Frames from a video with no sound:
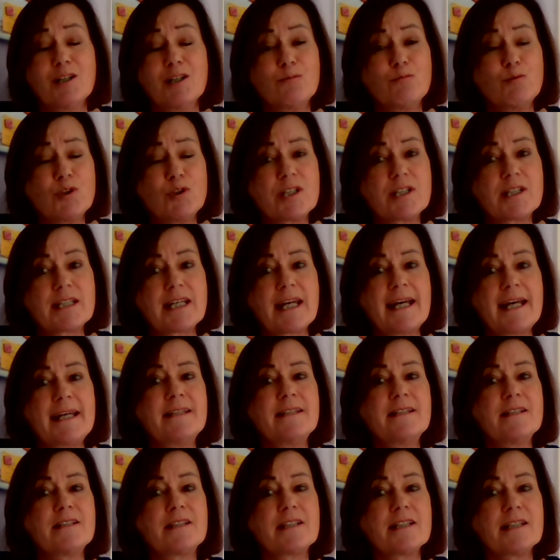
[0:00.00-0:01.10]
would
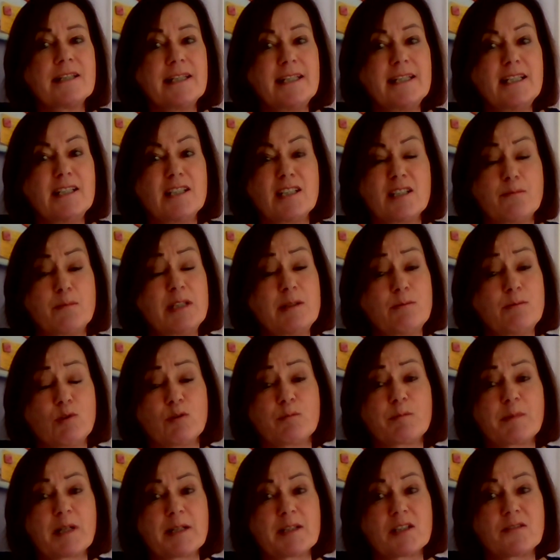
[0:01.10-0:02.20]
tend to lead to people
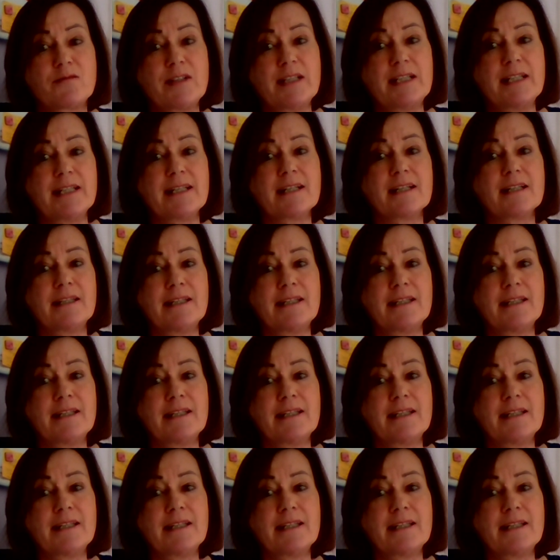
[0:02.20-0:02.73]
perhaps feeling